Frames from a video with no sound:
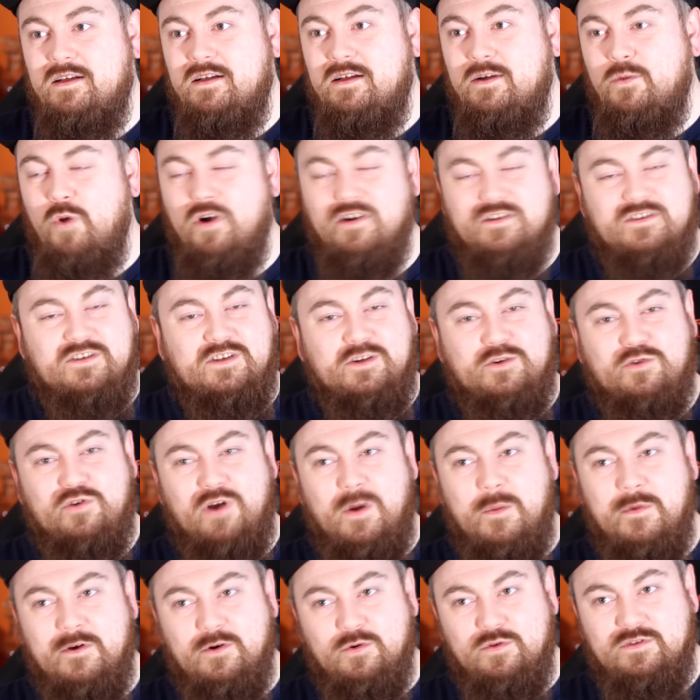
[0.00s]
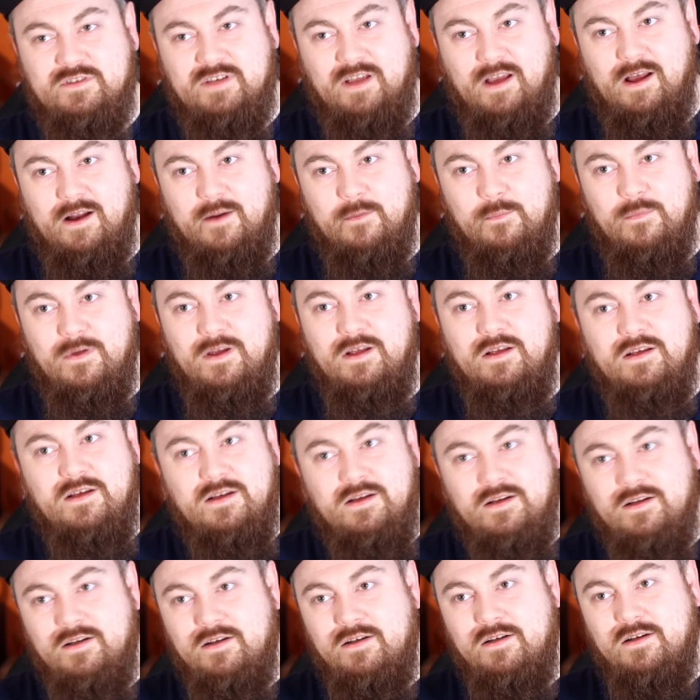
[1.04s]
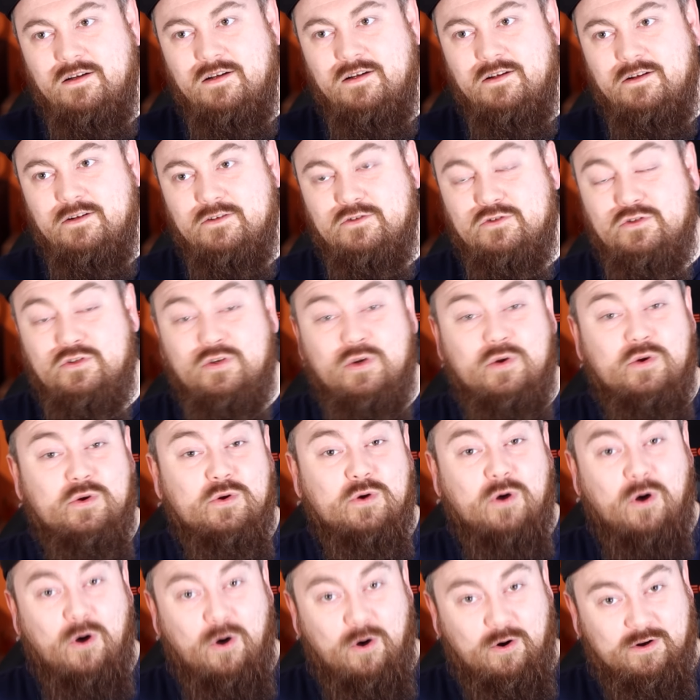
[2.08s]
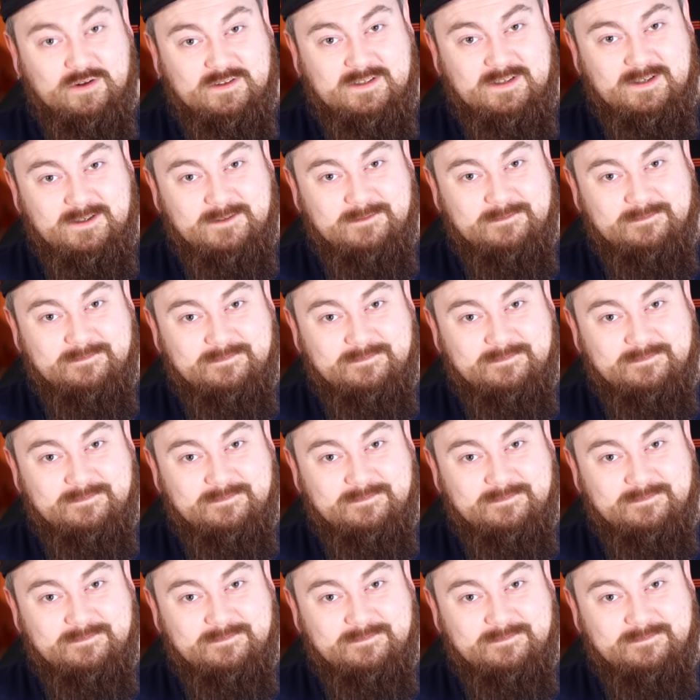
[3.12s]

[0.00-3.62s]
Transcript: what's the criminal term, too hot.